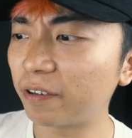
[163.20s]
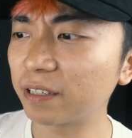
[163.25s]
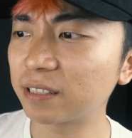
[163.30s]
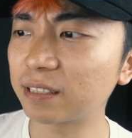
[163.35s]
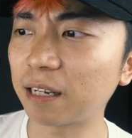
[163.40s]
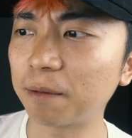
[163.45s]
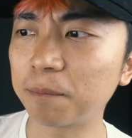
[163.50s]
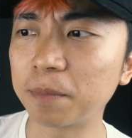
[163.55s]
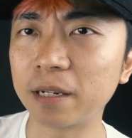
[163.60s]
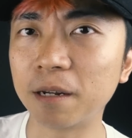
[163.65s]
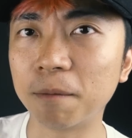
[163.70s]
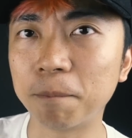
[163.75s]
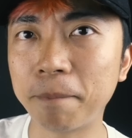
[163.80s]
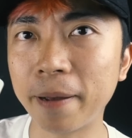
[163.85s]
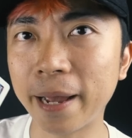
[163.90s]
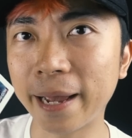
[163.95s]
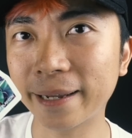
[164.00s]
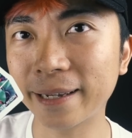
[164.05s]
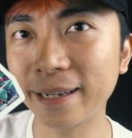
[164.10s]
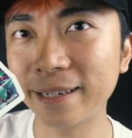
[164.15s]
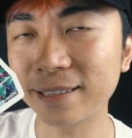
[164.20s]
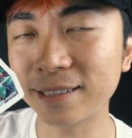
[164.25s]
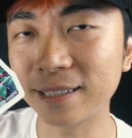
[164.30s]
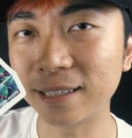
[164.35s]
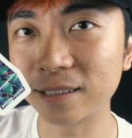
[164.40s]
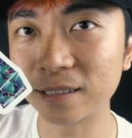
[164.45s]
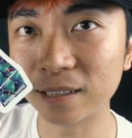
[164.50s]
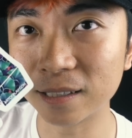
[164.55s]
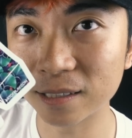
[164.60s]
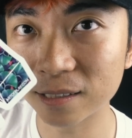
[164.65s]
First up in the package
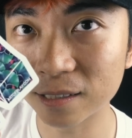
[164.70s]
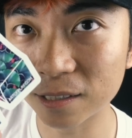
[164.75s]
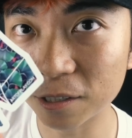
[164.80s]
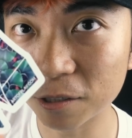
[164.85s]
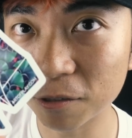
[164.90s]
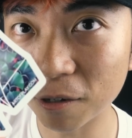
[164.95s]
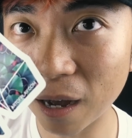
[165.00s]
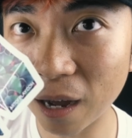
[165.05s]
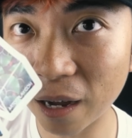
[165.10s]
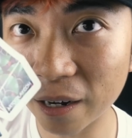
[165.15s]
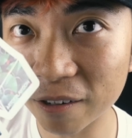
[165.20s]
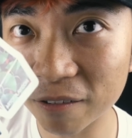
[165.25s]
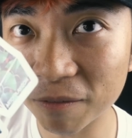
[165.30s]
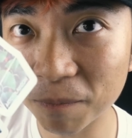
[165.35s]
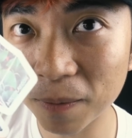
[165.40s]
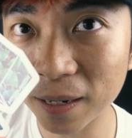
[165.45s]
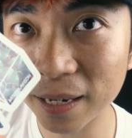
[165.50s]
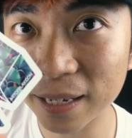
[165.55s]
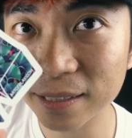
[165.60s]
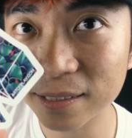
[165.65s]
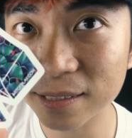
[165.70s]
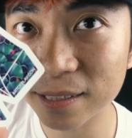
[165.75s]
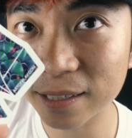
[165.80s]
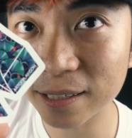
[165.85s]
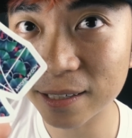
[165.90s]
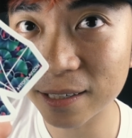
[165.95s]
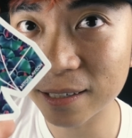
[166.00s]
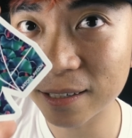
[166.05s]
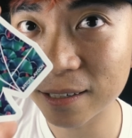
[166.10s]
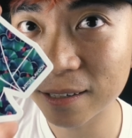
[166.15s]
is this new Art of Play
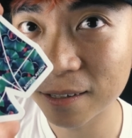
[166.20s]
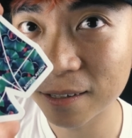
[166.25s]
sticker.